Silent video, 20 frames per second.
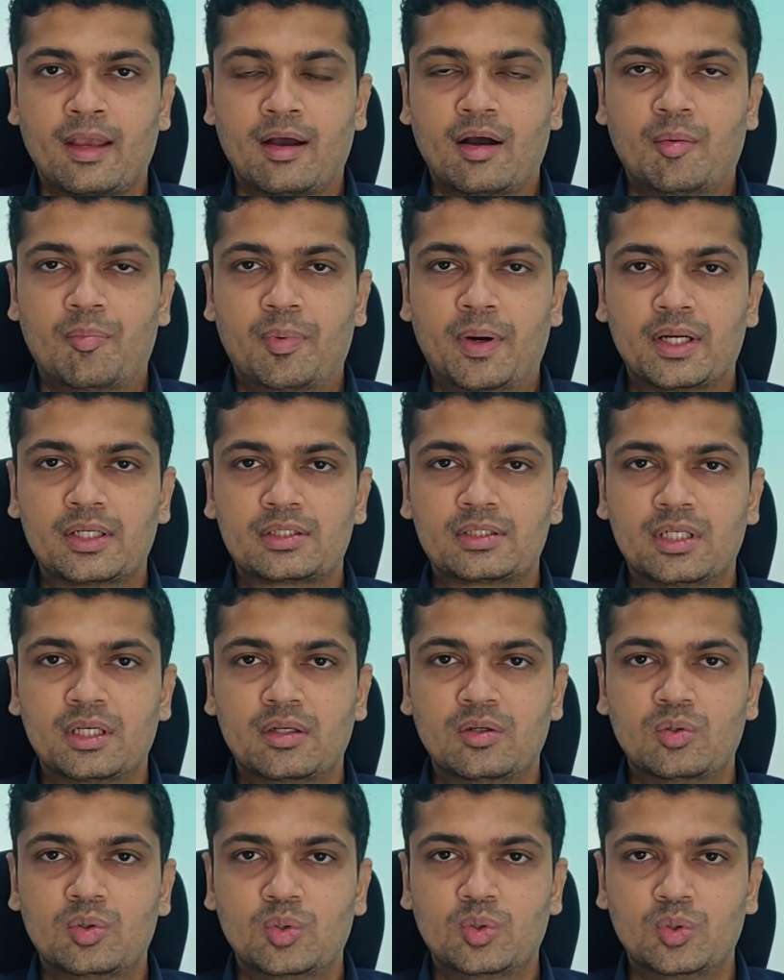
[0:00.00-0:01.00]
A
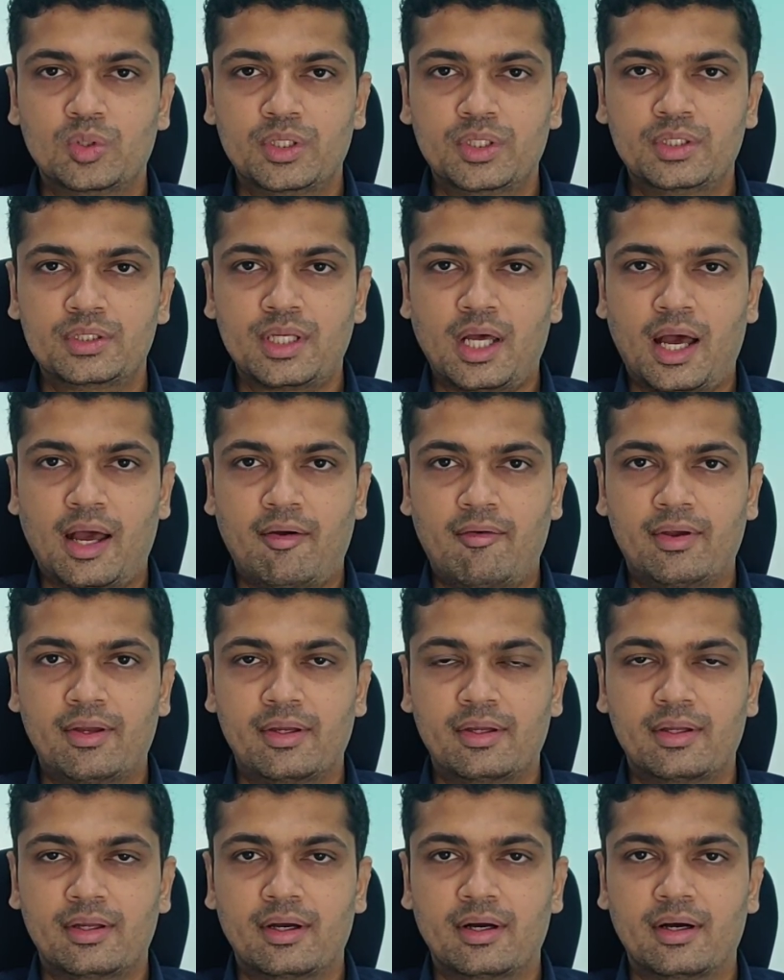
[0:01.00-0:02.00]
person who is
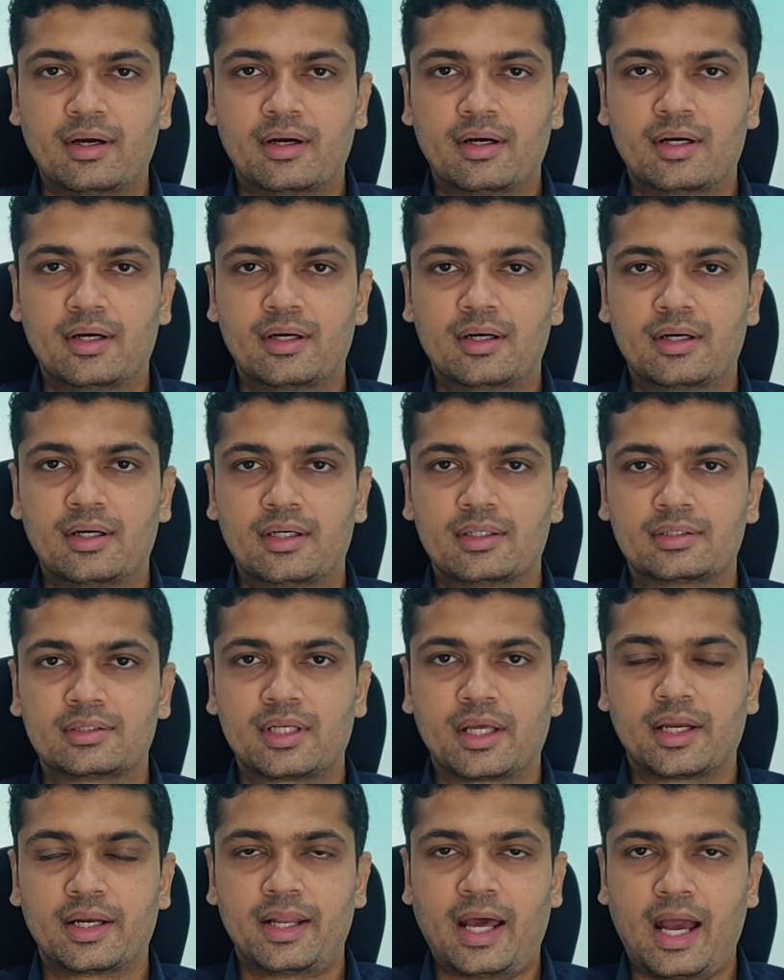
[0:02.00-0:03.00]
having
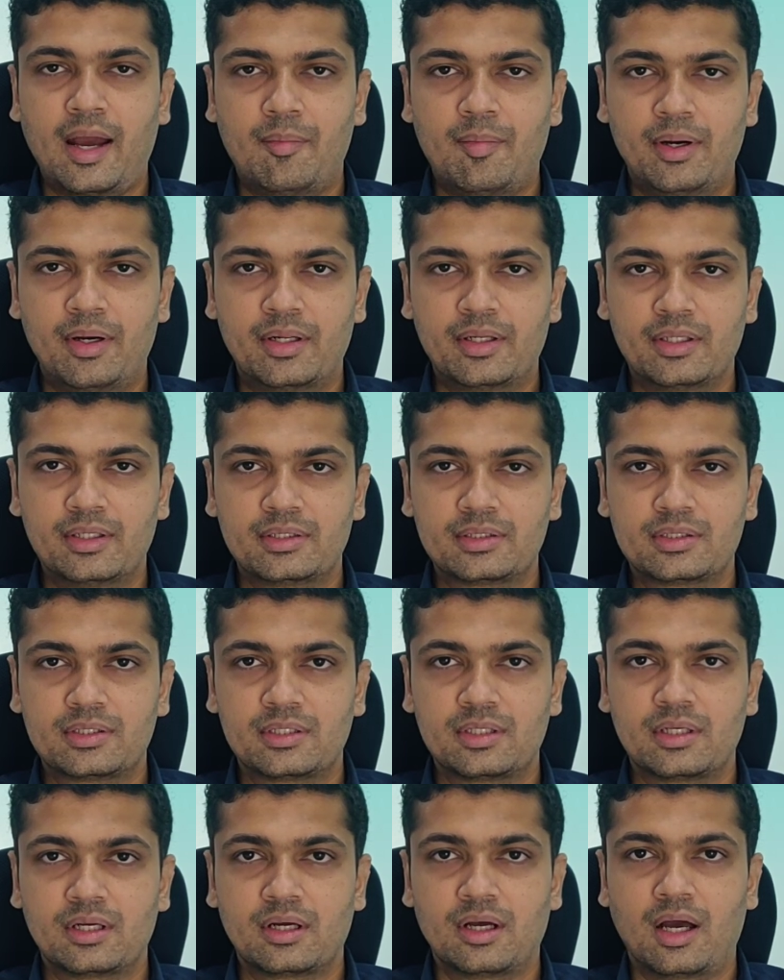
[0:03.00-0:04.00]
say diabetes,
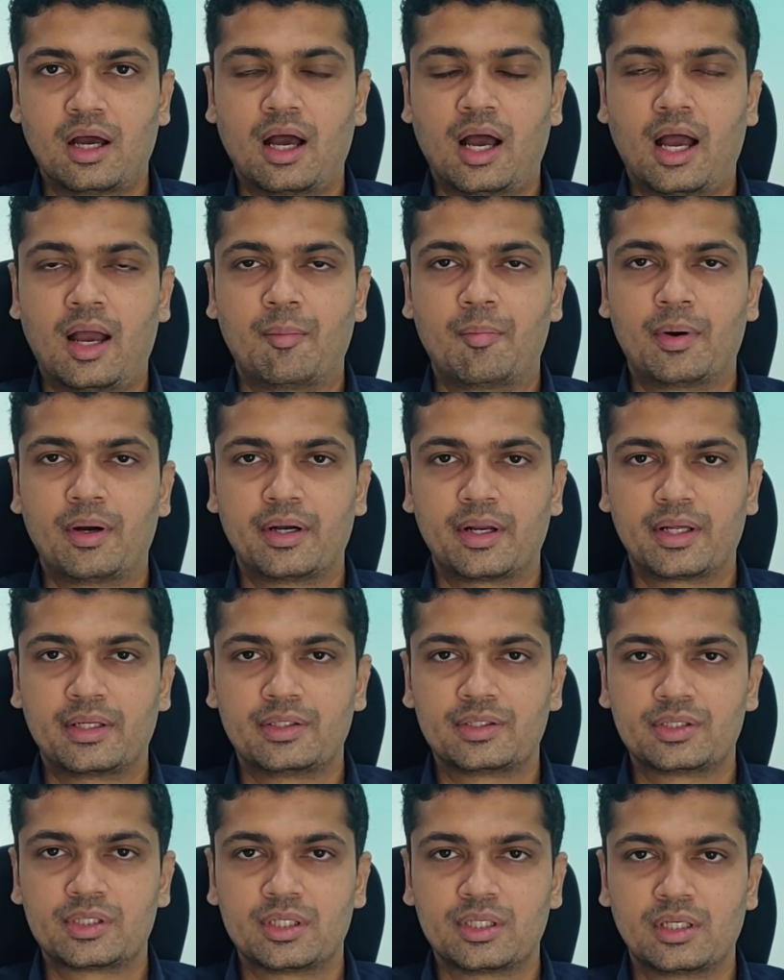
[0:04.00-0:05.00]

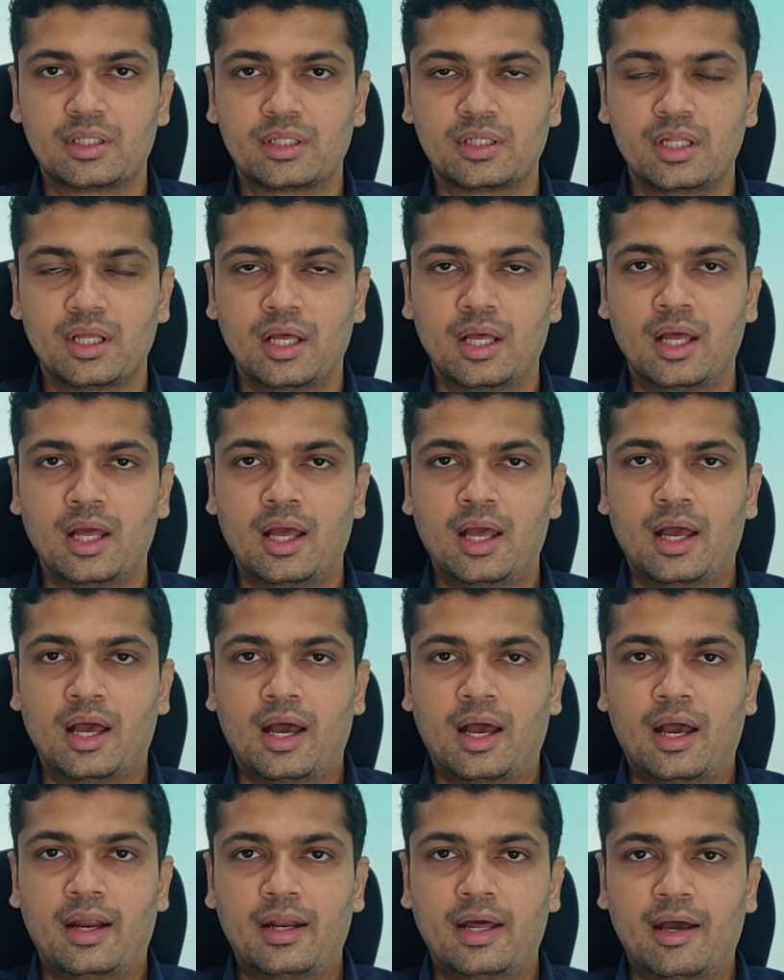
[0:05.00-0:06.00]
hypertension,
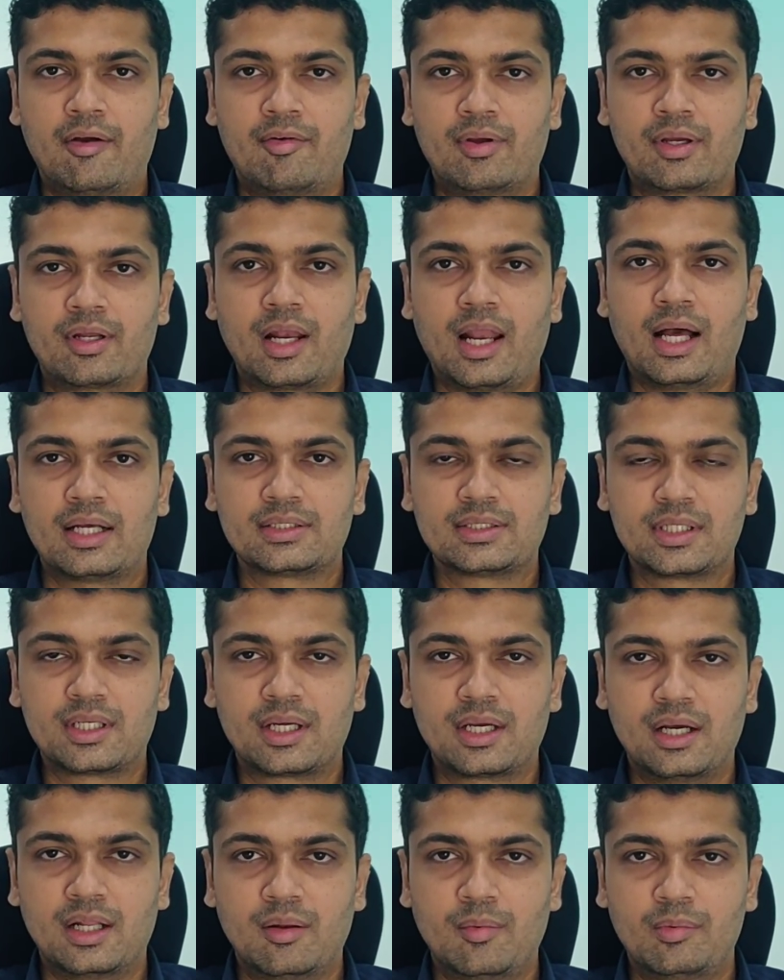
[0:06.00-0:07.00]
and having
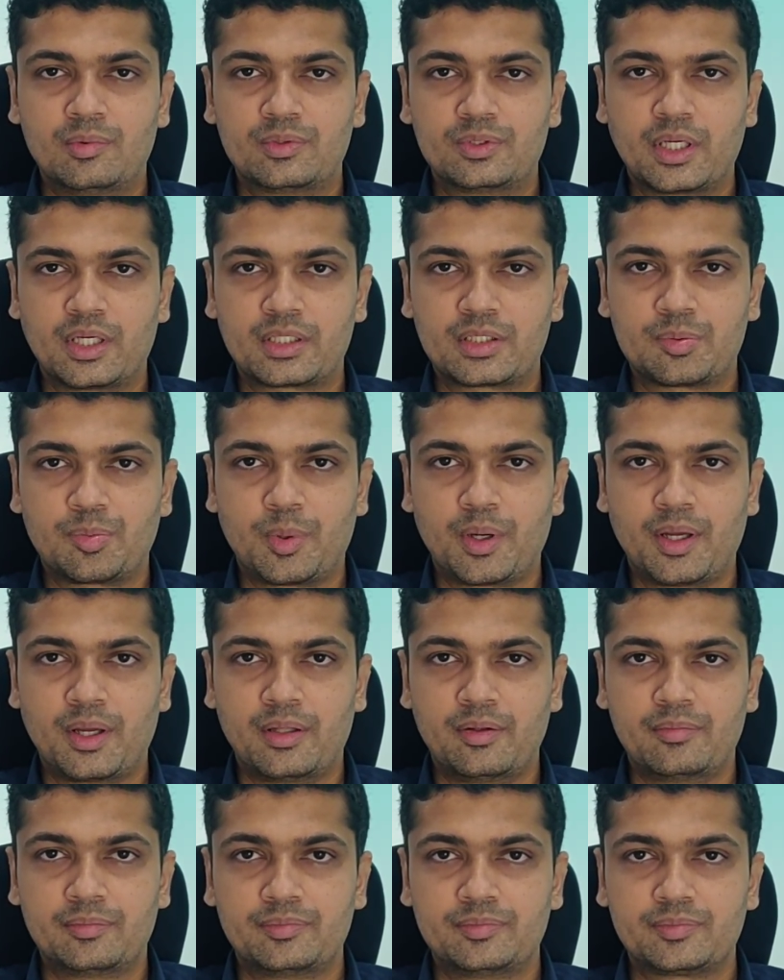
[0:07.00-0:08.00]
classical chest
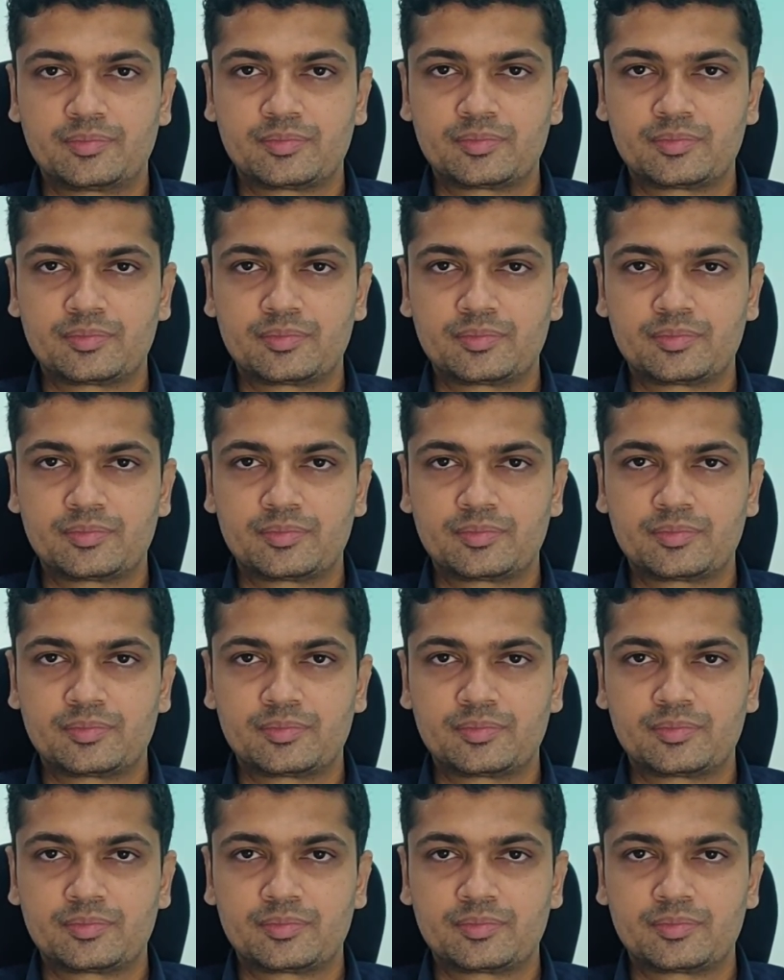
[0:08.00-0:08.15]
pain